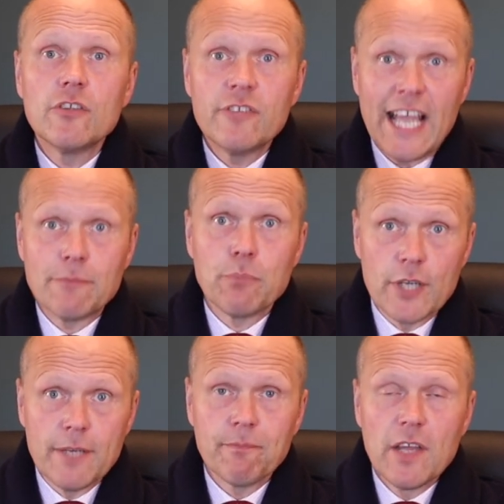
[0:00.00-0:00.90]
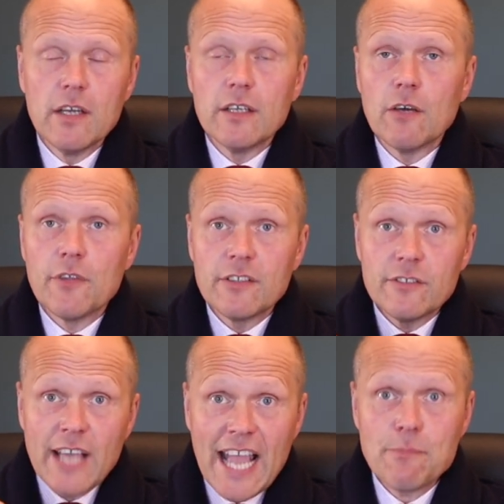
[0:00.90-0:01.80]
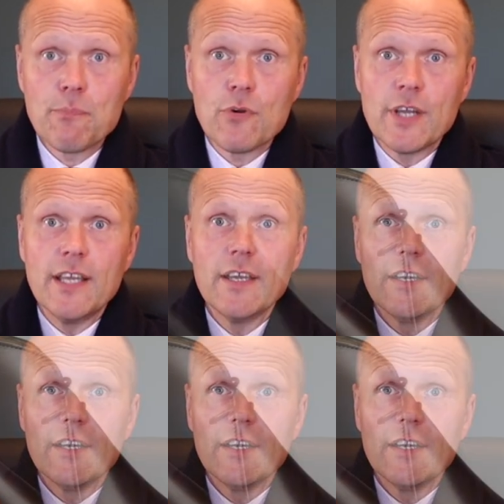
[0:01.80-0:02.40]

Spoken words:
Tetbury. Now the Tetbury